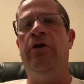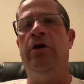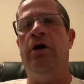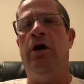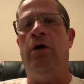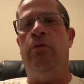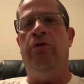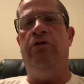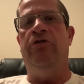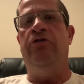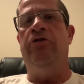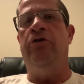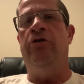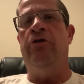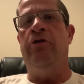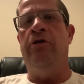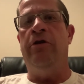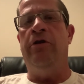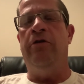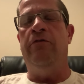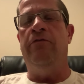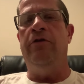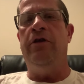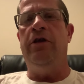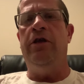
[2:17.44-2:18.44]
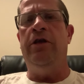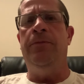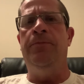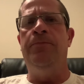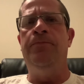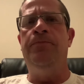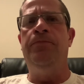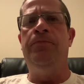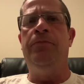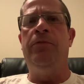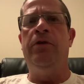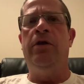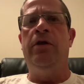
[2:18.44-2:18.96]
a return and a feed.
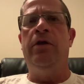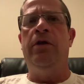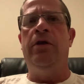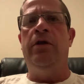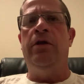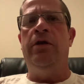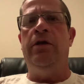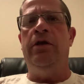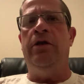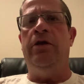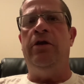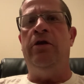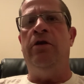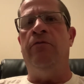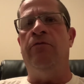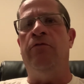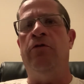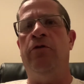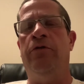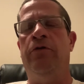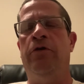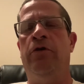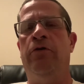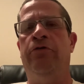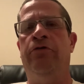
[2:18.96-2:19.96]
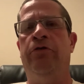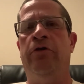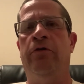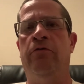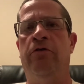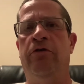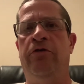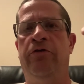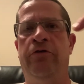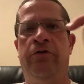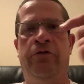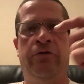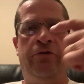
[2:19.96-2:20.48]
Need to convert those
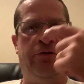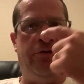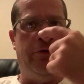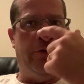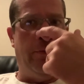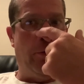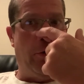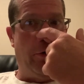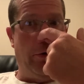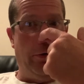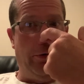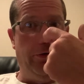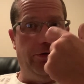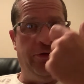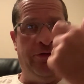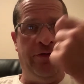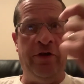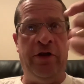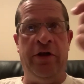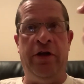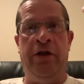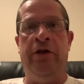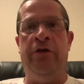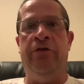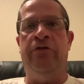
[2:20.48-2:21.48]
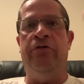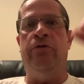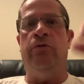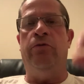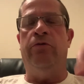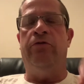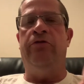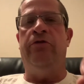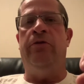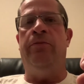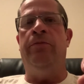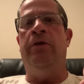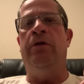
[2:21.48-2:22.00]
over to some Earl's fittings or
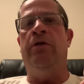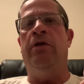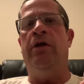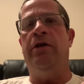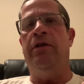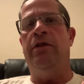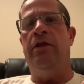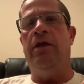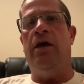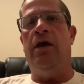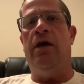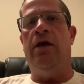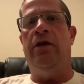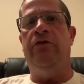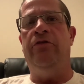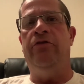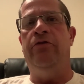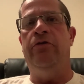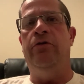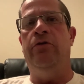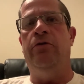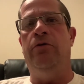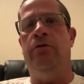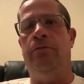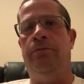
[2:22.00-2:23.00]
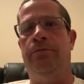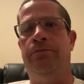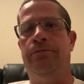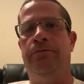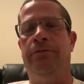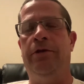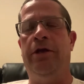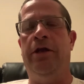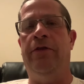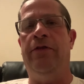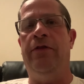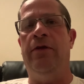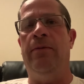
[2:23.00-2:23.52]
something like that to
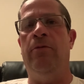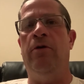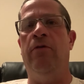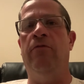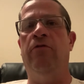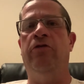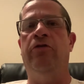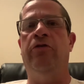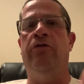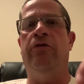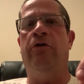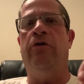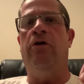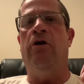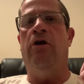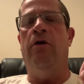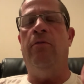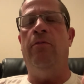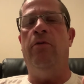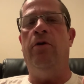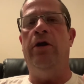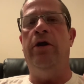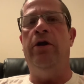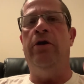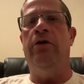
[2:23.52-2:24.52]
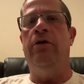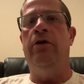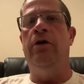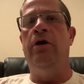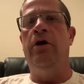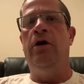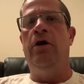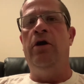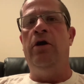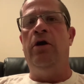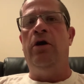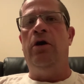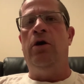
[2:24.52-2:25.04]
get them over to the carburetor.
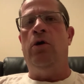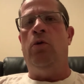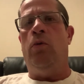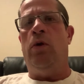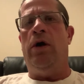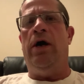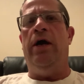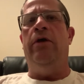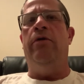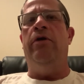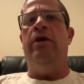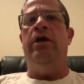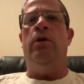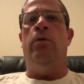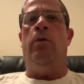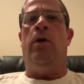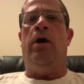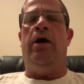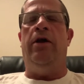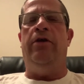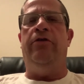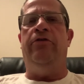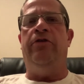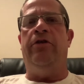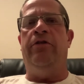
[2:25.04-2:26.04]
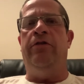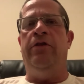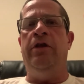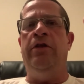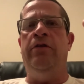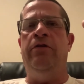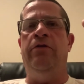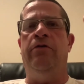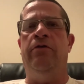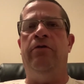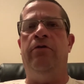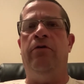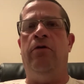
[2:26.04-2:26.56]
Wiring wise, I
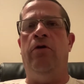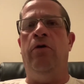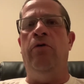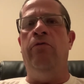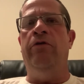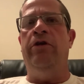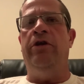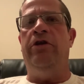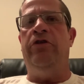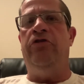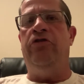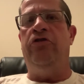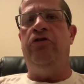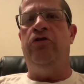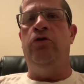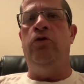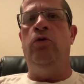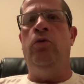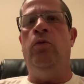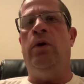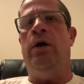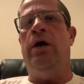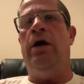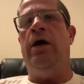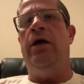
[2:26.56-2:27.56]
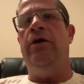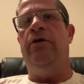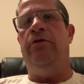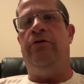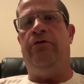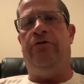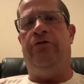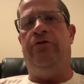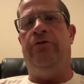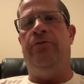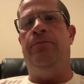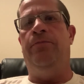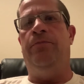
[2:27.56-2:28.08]
think there are only 2
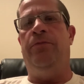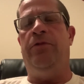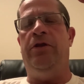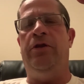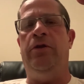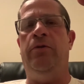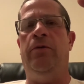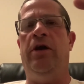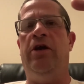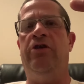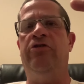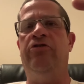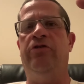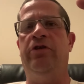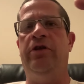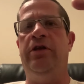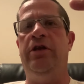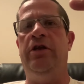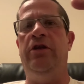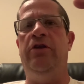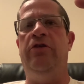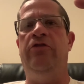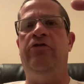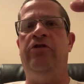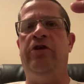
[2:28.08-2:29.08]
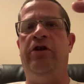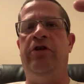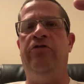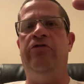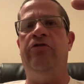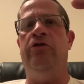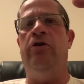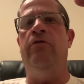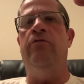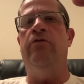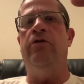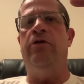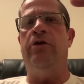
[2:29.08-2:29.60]
wires that you actually need to change
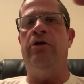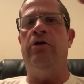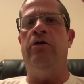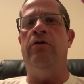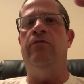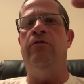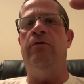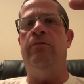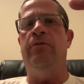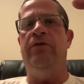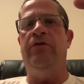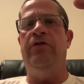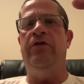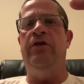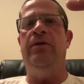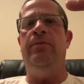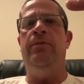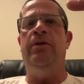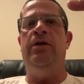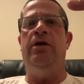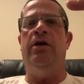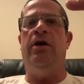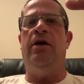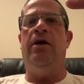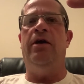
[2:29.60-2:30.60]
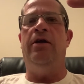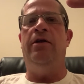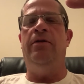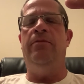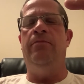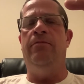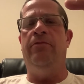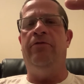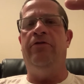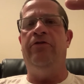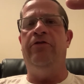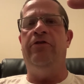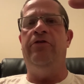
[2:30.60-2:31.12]
over to go from a
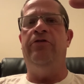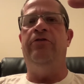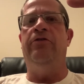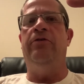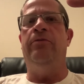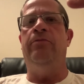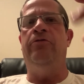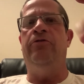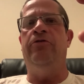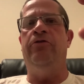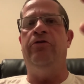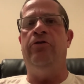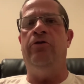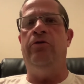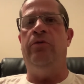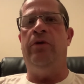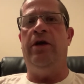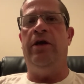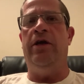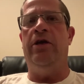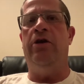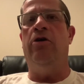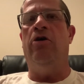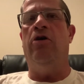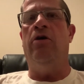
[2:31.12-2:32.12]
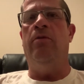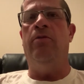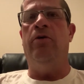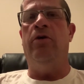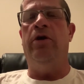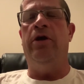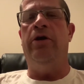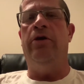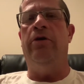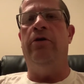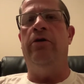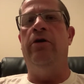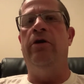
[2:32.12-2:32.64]
TBI system to a
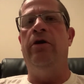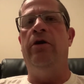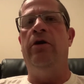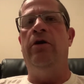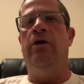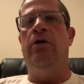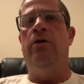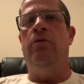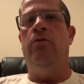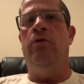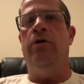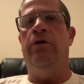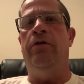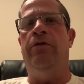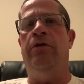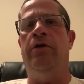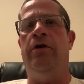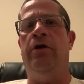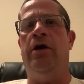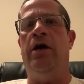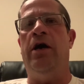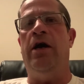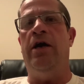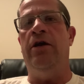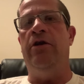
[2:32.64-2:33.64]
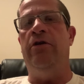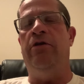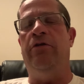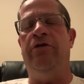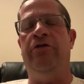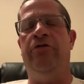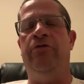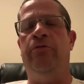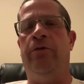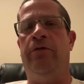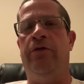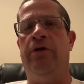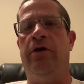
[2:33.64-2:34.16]
carburetor with a at
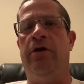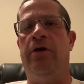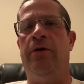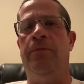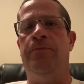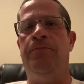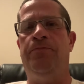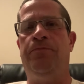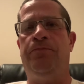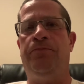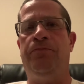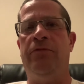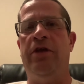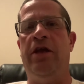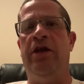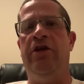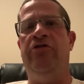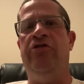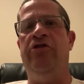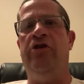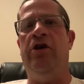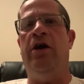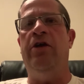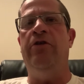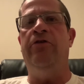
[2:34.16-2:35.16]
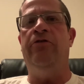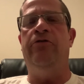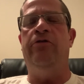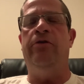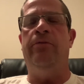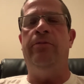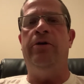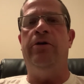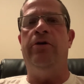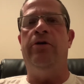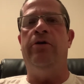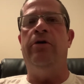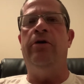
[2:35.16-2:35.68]
least with a HEI
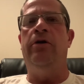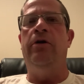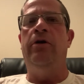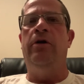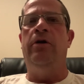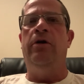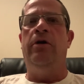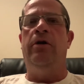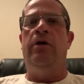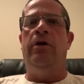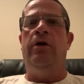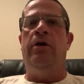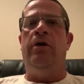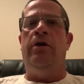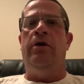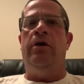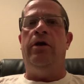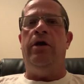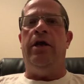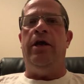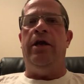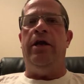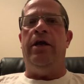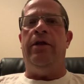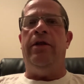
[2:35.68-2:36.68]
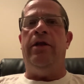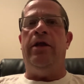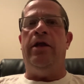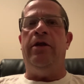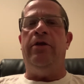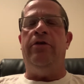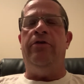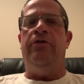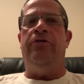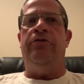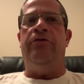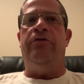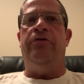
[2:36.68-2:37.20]
distributor. And that
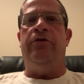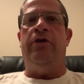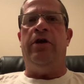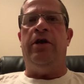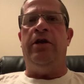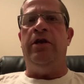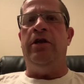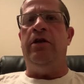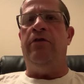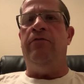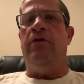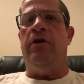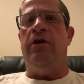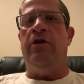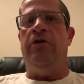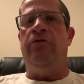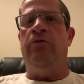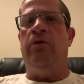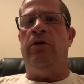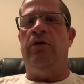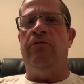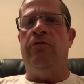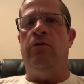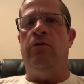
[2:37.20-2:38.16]
is, I need to find a 12